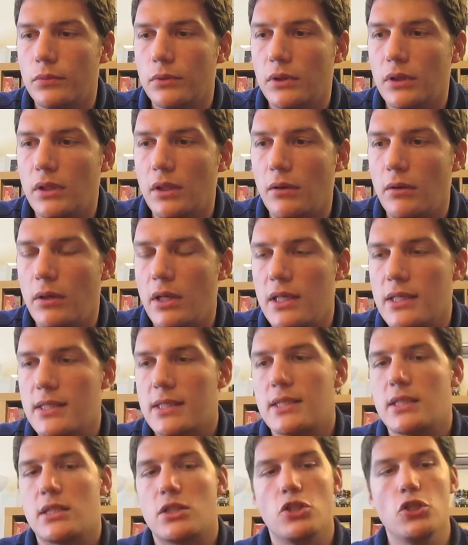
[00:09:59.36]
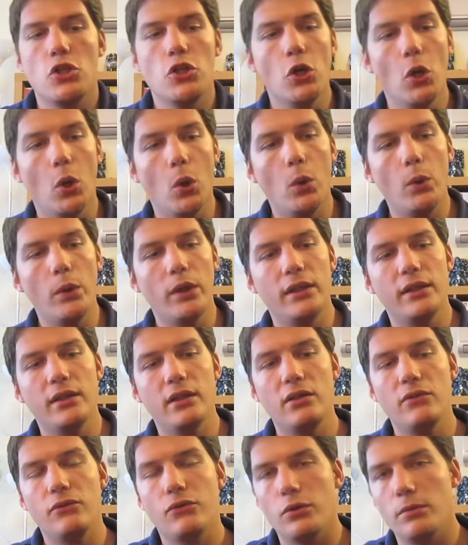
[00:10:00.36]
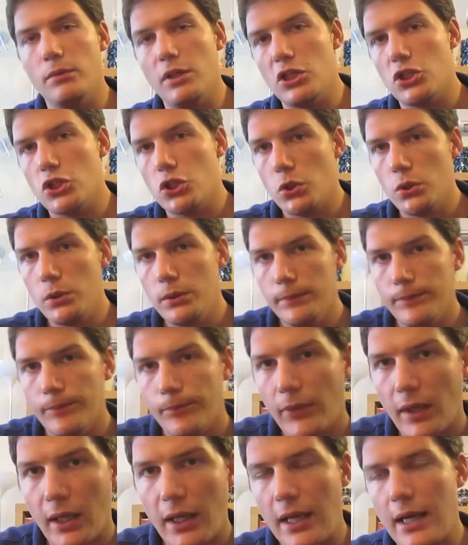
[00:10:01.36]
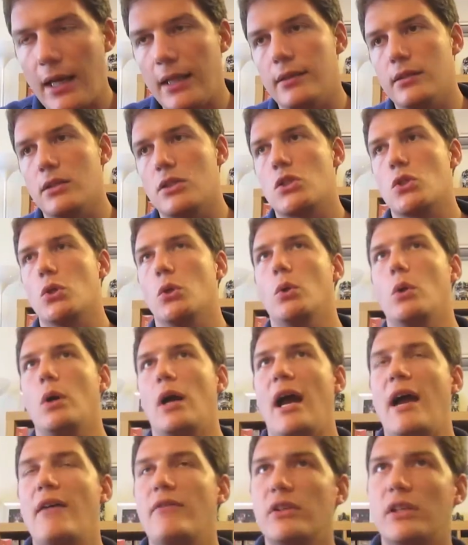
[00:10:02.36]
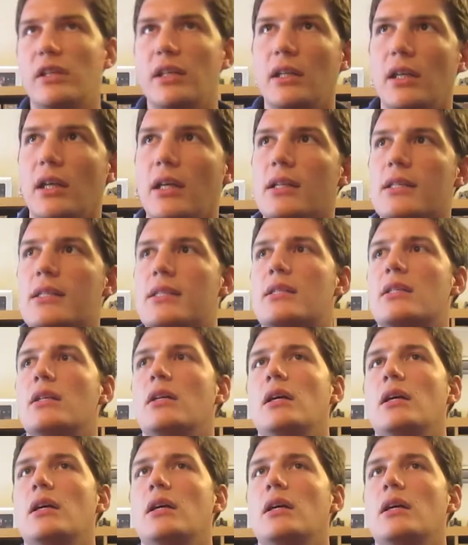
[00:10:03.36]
There is no hidden information, and so everything is